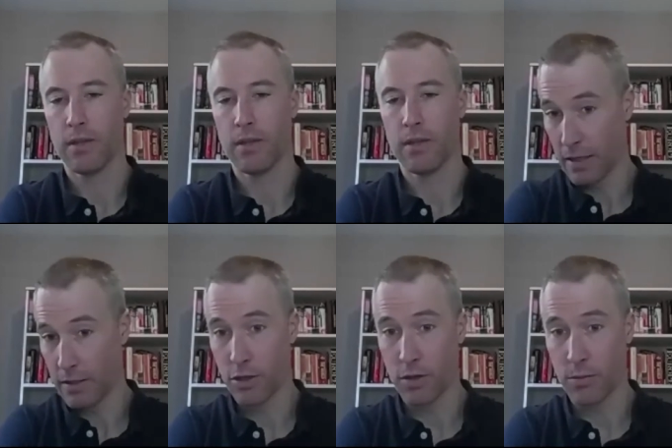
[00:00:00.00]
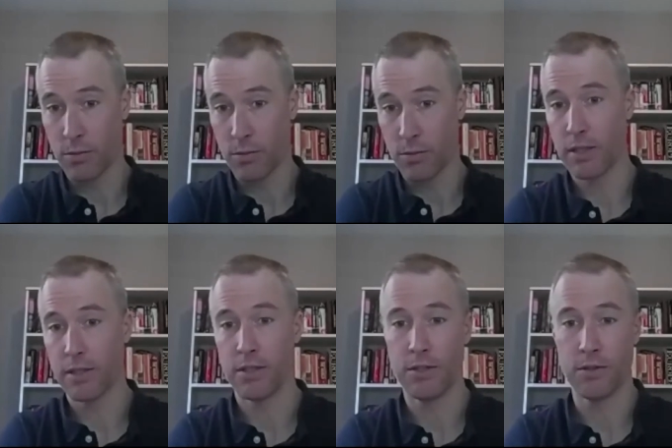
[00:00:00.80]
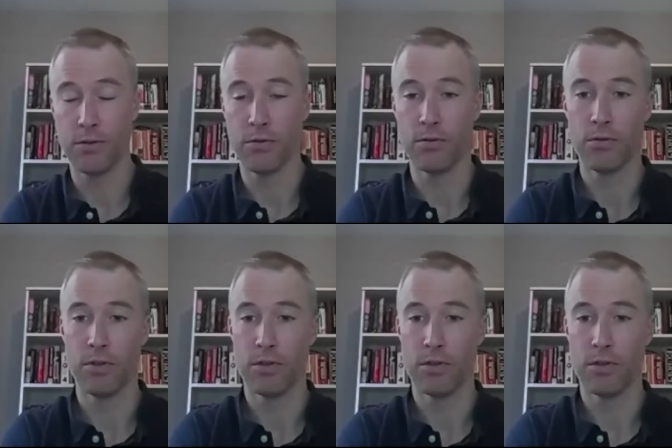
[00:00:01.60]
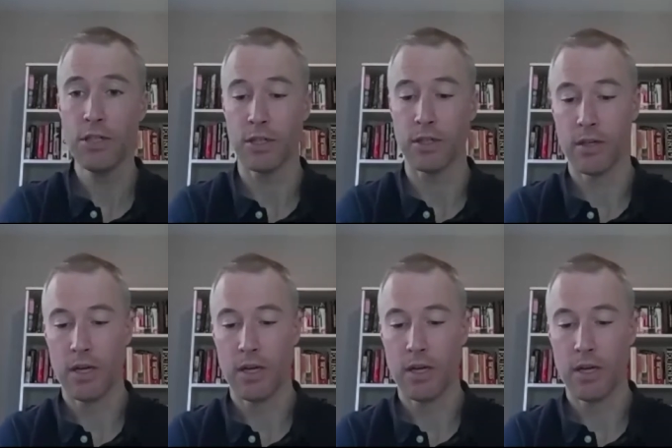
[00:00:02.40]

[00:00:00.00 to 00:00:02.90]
that term was brought to your attention.